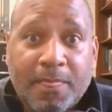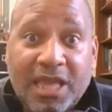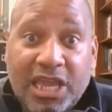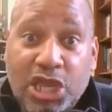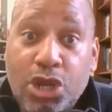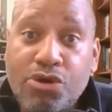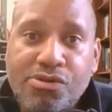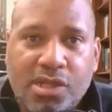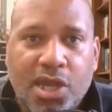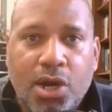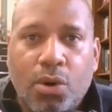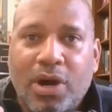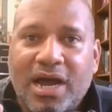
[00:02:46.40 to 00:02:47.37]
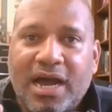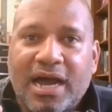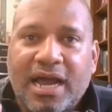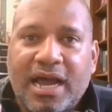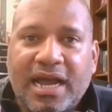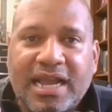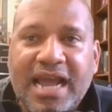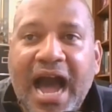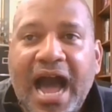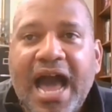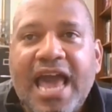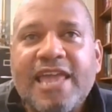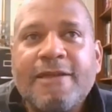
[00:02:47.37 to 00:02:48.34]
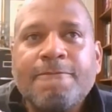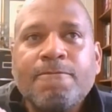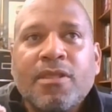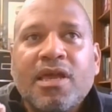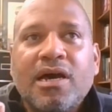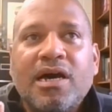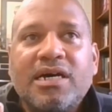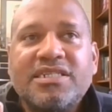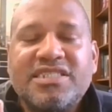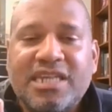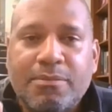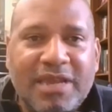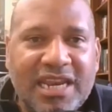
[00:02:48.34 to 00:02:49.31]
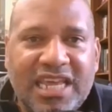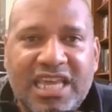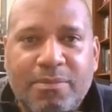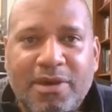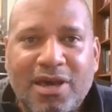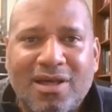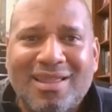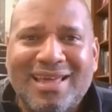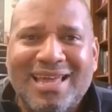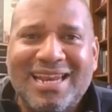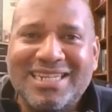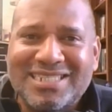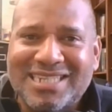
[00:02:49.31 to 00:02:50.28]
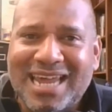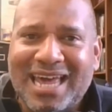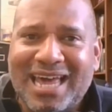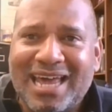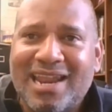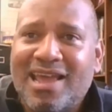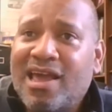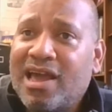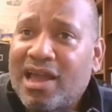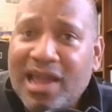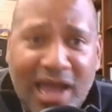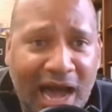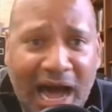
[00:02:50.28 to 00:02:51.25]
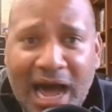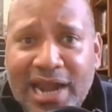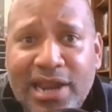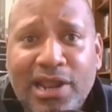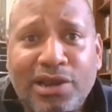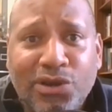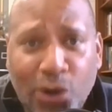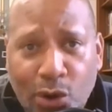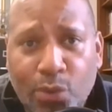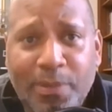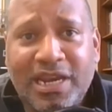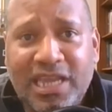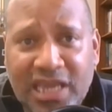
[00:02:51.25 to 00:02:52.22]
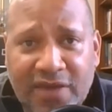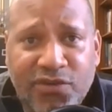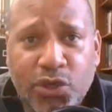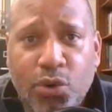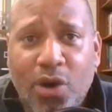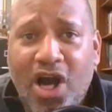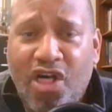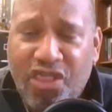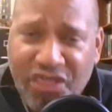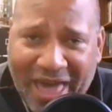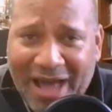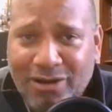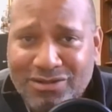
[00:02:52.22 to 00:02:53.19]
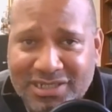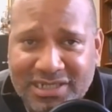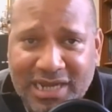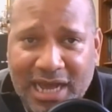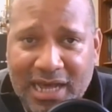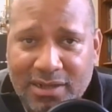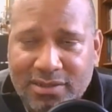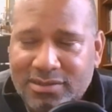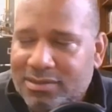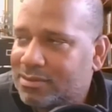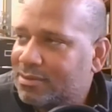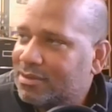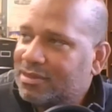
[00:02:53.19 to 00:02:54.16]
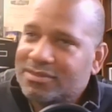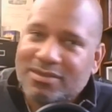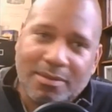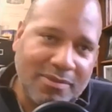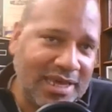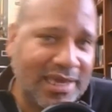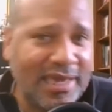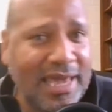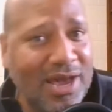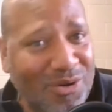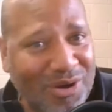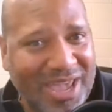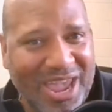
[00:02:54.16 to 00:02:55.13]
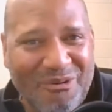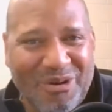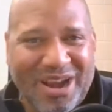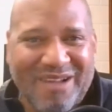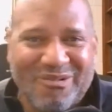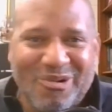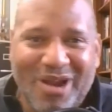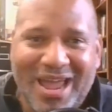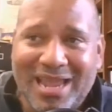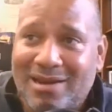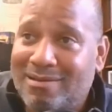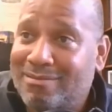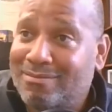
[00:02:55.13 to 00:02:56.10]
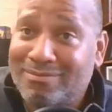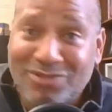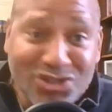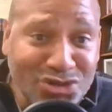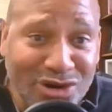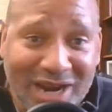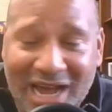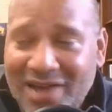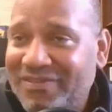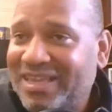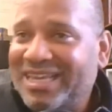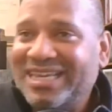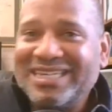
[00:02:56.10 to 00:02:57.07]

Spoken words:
Years ago, a guy sent me an email, and he said, God told me to give you $1,000. So I'm like, yeah, okay, whatever, right? True enough.